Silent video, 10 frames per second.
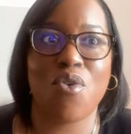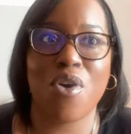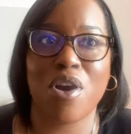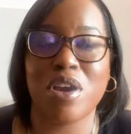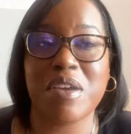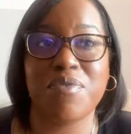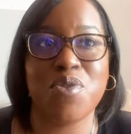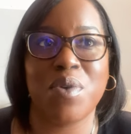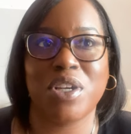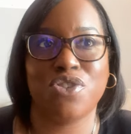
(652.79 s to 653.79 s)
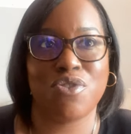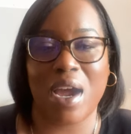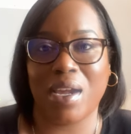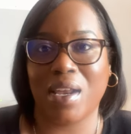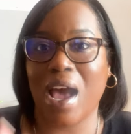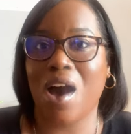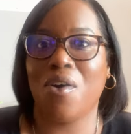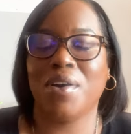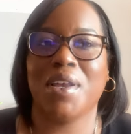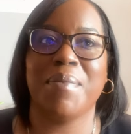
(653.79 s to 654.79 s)
Or if you want to drag it
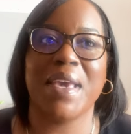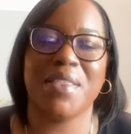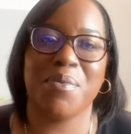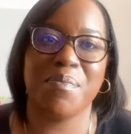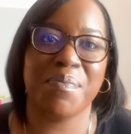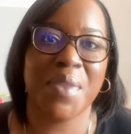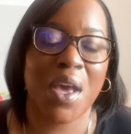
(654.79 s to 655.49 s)
out and make them